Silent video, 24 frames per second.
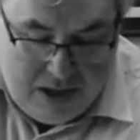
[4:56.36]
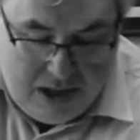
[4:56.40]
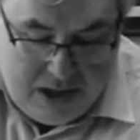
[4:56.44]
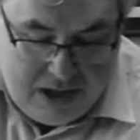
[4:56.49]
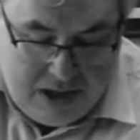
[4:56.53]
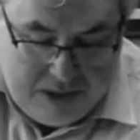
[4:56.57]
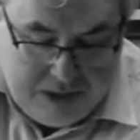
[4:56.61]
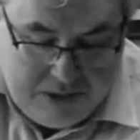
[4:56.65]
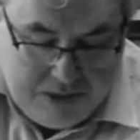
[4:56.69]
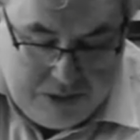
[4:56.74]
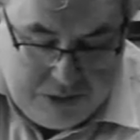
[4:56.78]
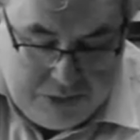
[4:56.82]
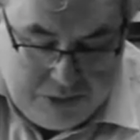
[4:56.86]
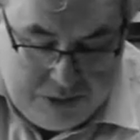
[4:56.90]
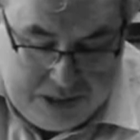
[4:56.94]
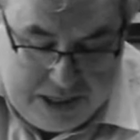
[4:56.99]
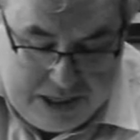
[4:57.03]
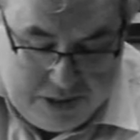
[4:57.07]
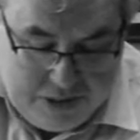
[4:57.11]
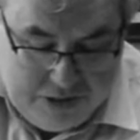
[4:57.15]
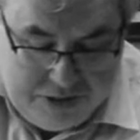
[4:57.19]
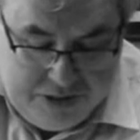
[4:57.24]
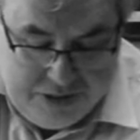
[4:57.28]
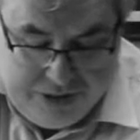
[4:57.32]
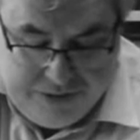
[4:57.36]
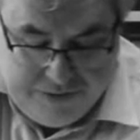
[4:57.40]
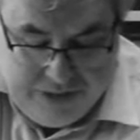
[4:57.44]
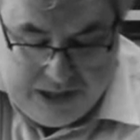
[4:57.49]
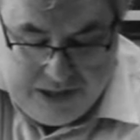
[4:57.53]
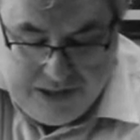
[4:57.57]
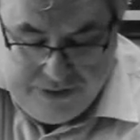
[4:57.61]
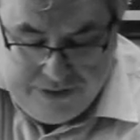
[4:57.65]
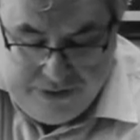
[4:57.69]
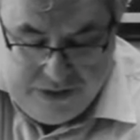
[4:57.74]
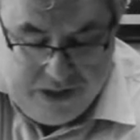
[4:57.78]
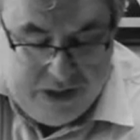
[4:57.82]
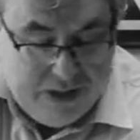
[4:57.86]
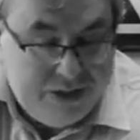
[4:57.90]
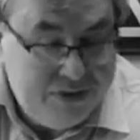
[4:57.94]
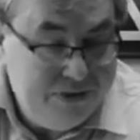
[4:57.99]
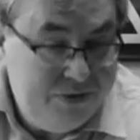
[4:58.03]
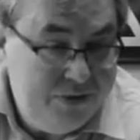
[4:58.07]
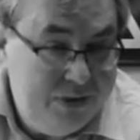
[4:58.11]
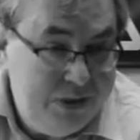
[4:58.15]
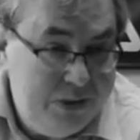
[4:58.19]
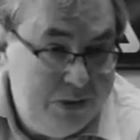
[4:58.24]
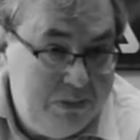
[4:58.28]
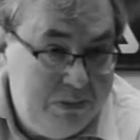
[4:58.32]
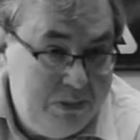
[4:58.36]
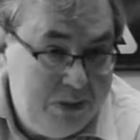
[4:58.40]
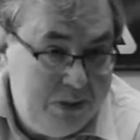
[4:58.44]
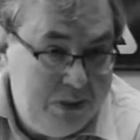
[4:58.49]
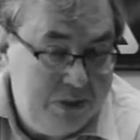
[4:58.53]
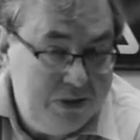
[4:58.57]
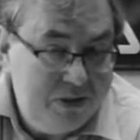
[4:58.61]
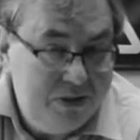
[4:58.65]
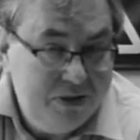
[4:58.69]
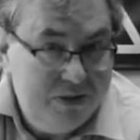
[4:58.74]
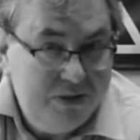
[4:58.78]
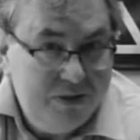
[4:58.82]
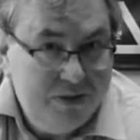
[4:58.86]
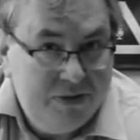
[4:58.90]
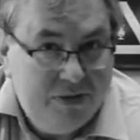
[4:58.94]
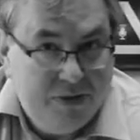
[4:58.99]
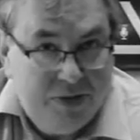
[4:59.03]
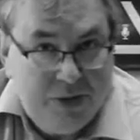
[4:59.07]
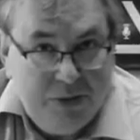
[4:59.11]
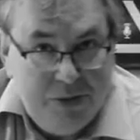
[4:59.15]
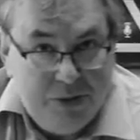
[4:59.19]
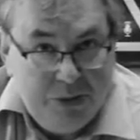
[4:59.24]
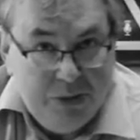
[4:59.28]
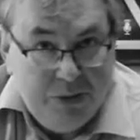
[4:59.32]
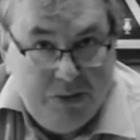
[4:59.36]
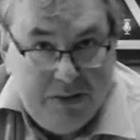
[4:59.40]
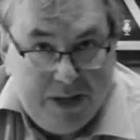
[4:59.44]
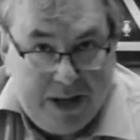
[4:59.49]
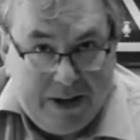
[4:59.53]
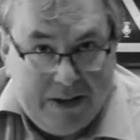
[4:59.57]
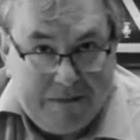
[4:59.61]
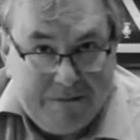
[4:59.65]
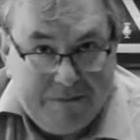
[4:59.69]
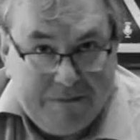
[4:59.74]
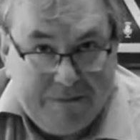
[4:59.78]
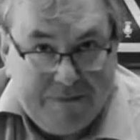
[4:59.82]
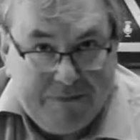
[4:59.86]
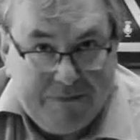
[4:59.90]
and were actually the very first films to do that.